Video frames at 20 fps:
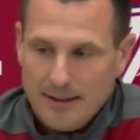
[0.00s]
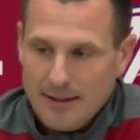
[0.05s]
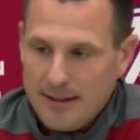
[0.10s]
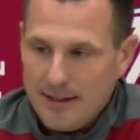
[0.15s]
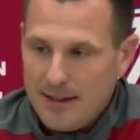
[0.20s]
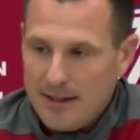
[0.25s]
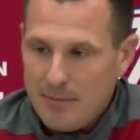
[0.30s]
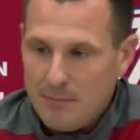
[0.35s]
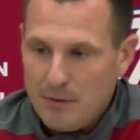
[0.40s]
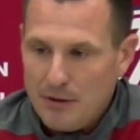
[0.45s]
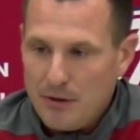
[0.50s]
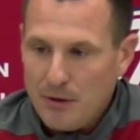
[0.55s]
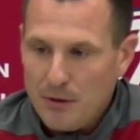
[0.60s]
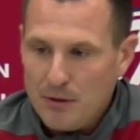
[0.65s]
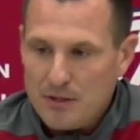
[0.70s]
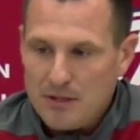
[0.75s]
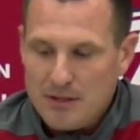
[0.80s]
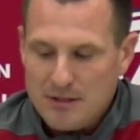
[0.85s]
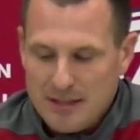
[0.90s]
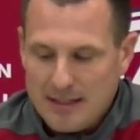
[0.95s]
But
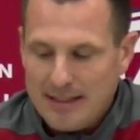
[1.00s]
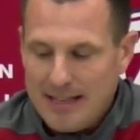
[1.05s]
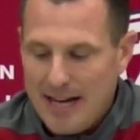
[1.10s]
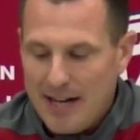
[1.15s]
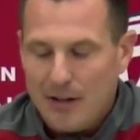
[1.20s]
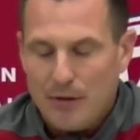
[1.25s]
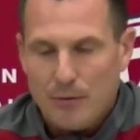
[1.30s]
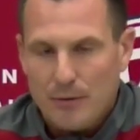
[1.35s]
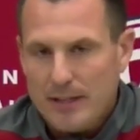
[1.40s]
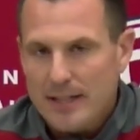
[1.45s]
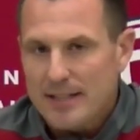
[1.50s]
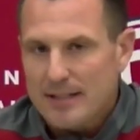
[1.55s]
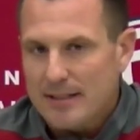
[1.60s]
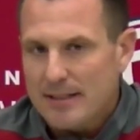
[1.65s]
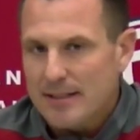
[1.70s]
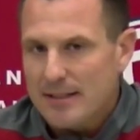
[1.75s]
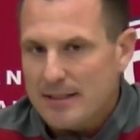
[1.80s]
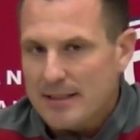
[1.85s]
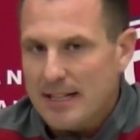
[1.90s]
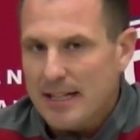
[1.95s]
there's a lot of
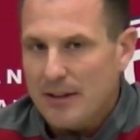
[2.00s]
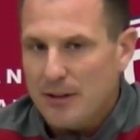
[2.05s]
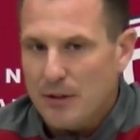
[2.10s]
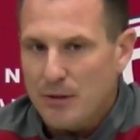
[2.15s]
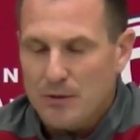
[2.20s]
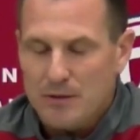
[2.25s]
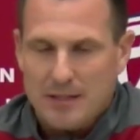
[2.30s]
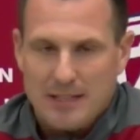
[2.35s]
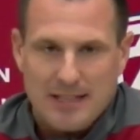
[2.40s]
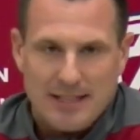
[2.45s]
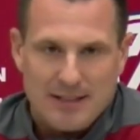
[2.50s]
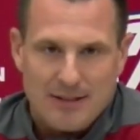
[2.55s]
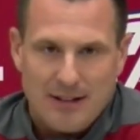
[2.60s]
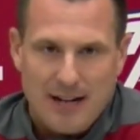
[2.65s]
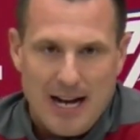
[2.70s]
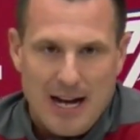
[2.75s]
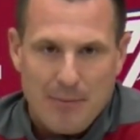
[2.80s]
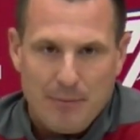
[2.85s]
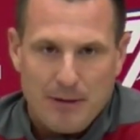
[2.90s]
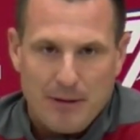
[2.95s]
reasons that those things are
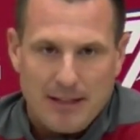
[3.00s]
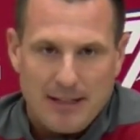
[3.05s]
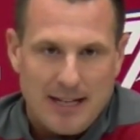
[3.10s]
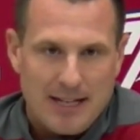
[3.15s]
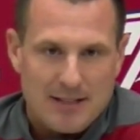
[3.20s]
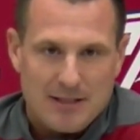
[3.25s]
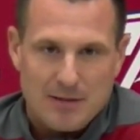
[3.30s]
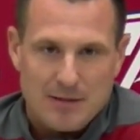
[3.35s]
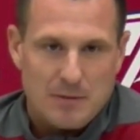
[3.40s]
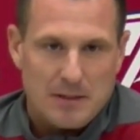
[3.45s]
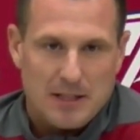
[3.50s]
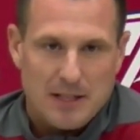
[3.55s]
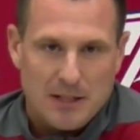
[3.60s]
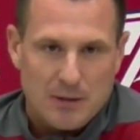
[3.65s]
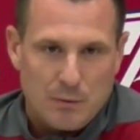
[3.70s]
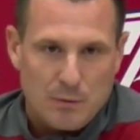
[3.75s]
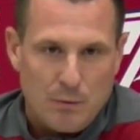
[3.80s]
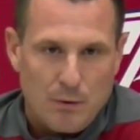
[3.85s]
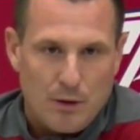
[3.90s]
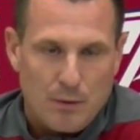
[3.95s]
happening, not just
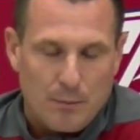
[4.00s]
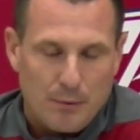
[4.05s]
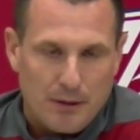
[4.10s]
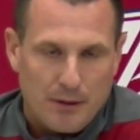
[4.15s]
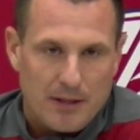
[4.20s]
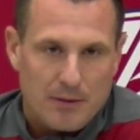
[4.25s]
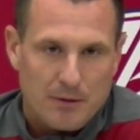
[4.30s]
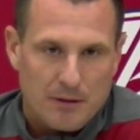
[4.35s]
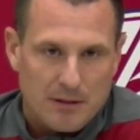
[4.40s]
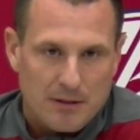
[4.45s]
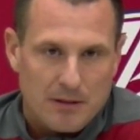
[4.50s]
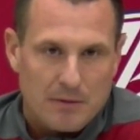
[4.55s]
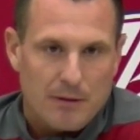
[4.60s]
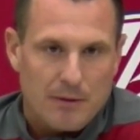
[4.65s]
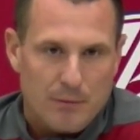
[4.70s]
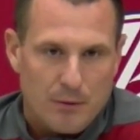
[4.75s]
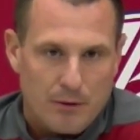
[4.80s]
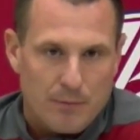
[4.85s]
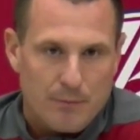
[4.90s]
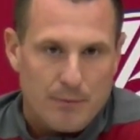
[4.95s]
because we want to play with a little
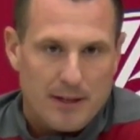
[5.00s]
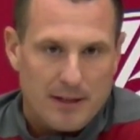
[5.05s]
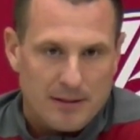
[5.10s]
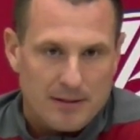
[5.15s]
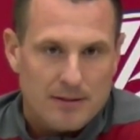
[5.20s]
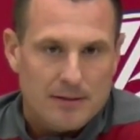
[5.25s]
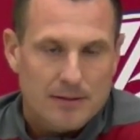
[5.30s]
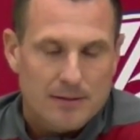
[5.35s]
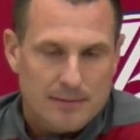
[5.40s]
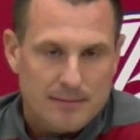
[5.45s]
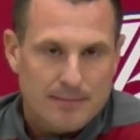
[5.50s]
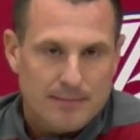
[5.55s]
bit more pace.